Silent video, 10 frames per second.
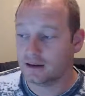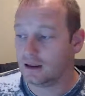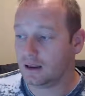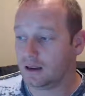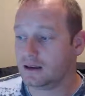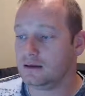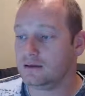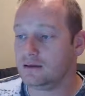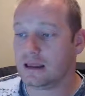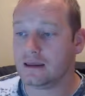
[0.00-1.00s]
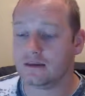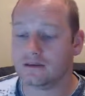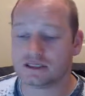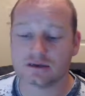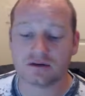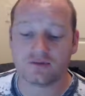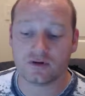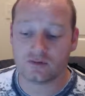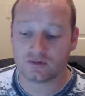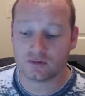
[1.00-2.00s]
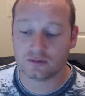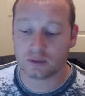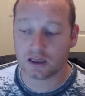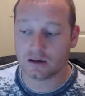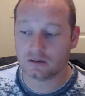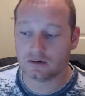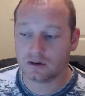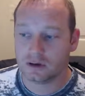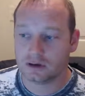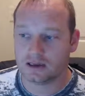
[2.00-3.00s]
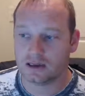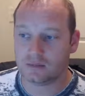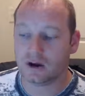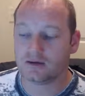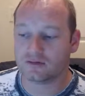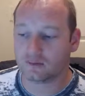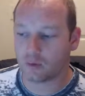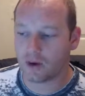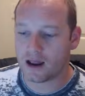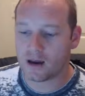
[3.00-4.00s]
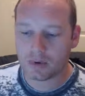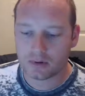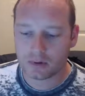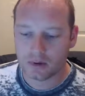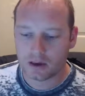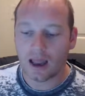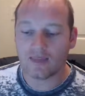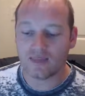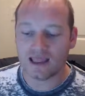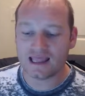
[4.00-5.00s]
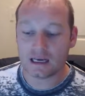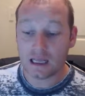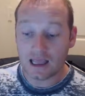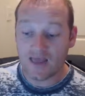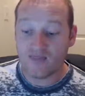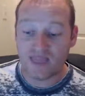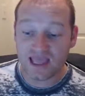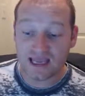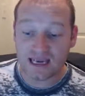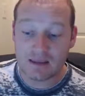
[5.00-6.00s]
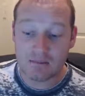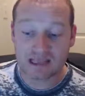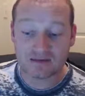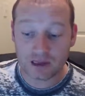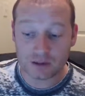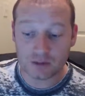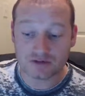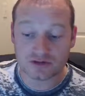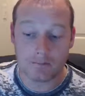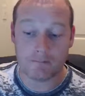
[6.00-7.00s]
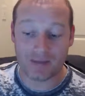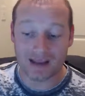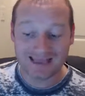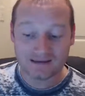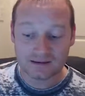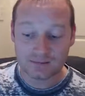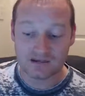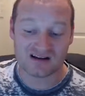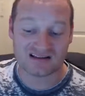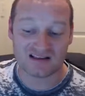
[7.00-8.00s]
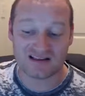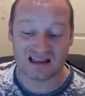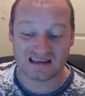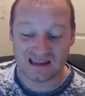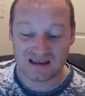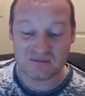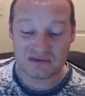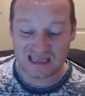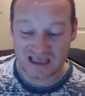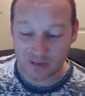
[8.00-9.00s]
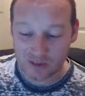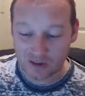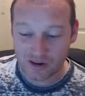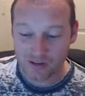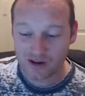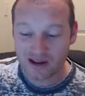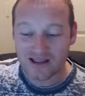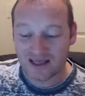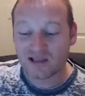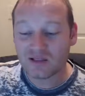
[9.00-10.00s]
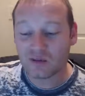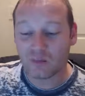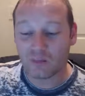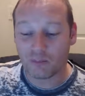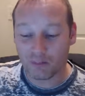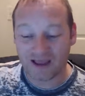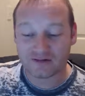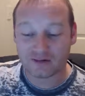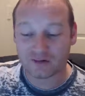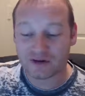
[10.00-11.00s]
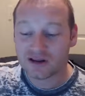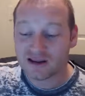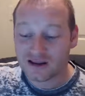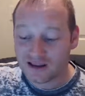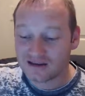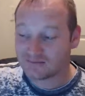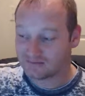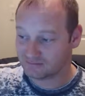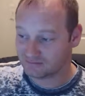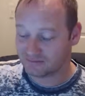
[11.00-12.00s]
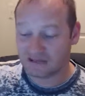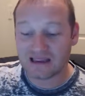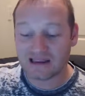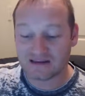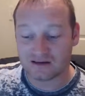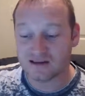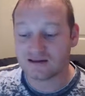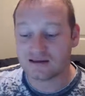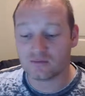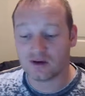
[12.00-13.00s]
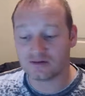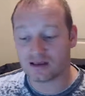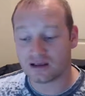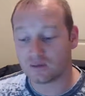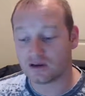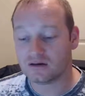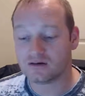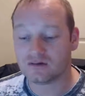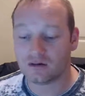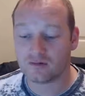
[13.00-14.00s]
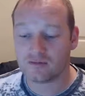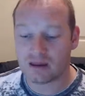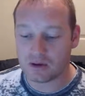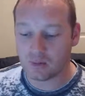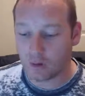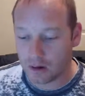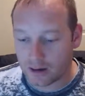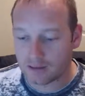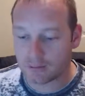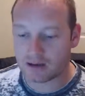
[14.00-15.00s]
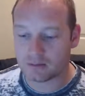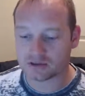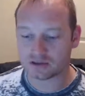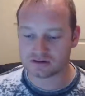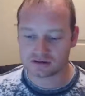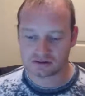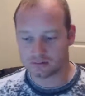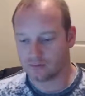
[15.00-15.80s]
He trades off all of his good players to keep all this crap, and then he makes me lose a bet because he let Tim Tebow go. That little bastard. He's getting exactly what he deserved. Make me wear an Alabama jersey.